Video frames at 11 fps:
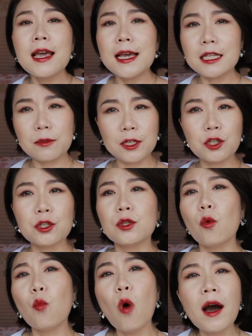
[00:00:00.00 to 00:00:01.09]
especially in a
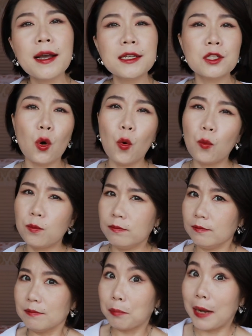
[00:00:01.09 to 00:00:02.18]
white or
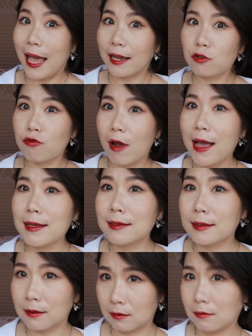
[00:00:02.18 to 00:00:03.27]
black
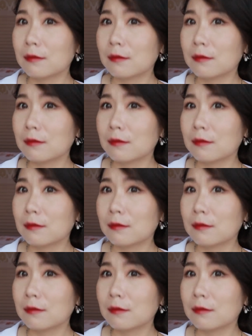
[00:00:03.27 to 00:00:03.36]
dress.